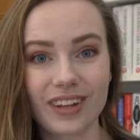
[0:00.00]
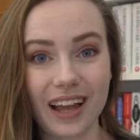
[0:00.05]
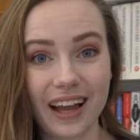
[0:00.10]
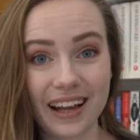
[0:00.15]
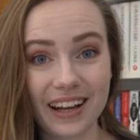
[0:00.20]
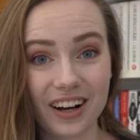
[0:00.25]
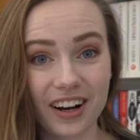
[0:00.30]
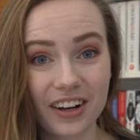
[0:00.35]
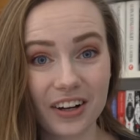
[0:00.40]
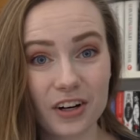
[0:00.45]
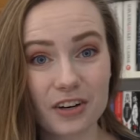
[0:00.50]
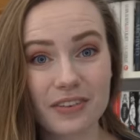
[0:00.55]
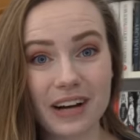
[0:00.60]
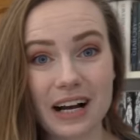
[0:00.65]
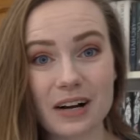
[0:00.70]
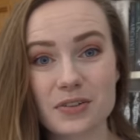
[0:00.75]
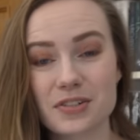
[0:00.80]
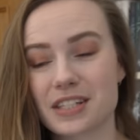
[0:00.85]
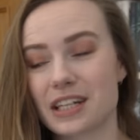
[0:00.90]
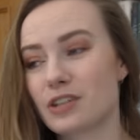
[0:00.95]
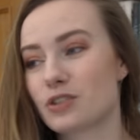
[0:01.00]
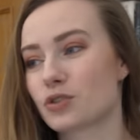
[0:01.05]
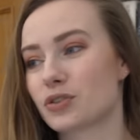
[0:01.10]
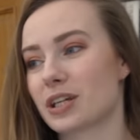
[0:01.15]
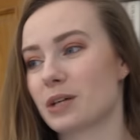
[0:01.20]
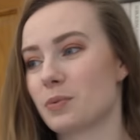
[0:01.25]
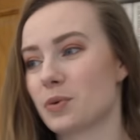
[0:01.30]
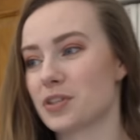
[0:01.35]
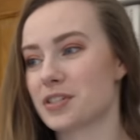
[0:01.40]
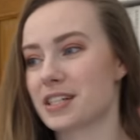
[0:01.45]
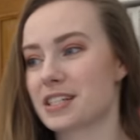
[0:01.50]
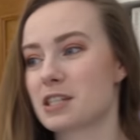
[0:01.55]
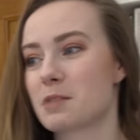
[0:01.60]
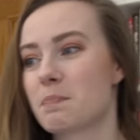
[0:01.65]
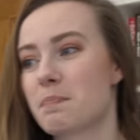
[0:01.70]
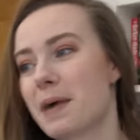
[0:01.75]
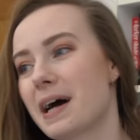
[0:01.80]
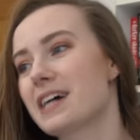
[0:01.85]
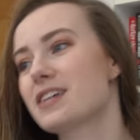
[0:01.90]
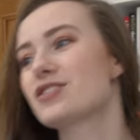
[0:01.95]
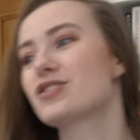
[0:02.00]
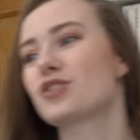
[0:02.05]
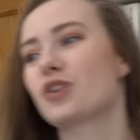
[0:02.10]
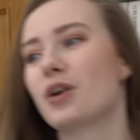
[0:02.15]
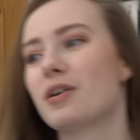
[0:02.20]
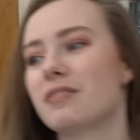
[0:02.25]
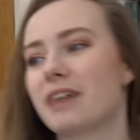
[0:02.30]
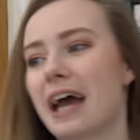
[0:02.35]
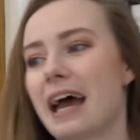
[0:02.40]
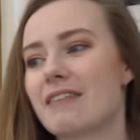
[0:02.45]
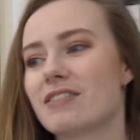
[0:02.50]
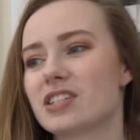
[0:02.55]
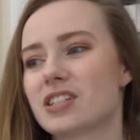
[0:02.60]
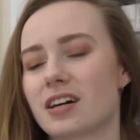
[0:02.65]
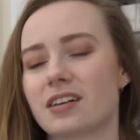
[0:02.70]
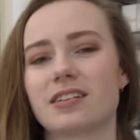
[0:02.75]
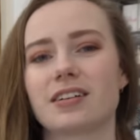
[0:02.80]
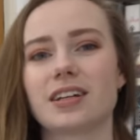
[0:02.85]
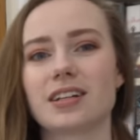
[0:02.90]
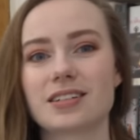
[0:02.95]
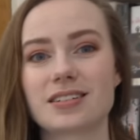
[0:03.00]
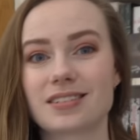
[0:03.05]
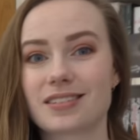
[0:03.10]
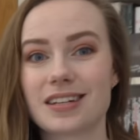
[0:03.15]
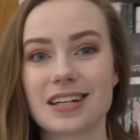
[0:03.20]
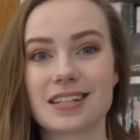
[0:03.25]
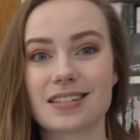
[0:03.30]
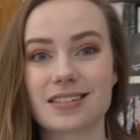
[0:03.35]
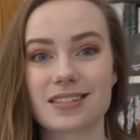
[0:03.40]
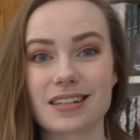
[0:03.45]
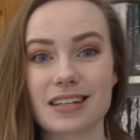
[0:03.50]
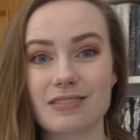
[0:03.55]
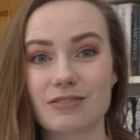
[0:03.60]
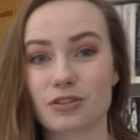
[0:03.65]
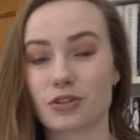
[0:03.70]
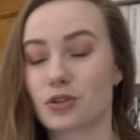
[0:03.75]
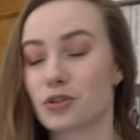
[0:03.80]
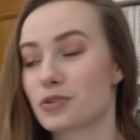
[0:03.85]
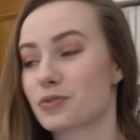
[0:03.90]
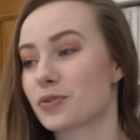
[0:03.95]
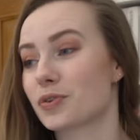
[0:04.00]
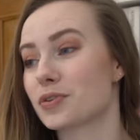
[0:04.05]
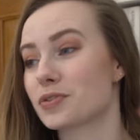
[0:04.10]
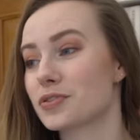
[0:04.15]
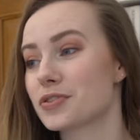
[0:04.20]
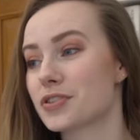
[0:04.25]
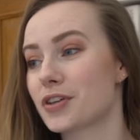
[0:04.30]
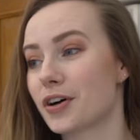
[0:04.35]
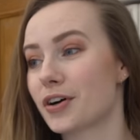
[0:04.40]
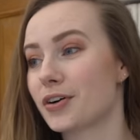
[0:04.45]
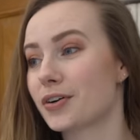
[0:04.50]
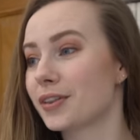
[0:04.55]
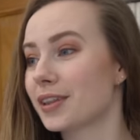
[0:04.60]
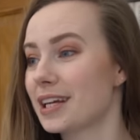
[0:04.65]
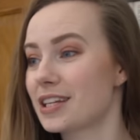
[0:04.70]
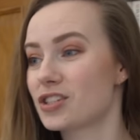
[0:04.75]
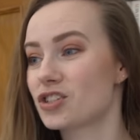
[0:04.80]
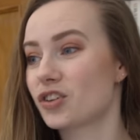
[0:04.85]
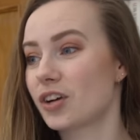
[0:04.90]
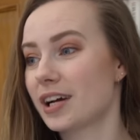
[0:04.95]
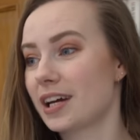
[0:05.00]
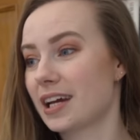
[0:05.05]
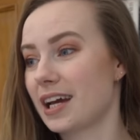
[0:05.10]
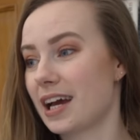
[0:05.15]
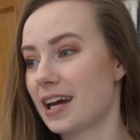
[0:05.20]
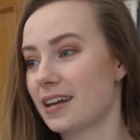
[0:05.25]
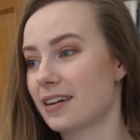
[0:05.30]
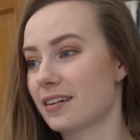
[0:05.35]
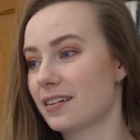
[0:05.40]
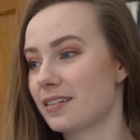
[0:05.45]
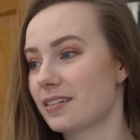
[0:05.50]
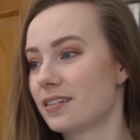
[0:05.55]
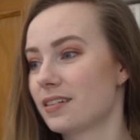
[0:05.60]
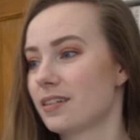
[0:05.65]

I can't get over how central that was. That's the best throw I've ever done and it isn't even useful. So let's try again.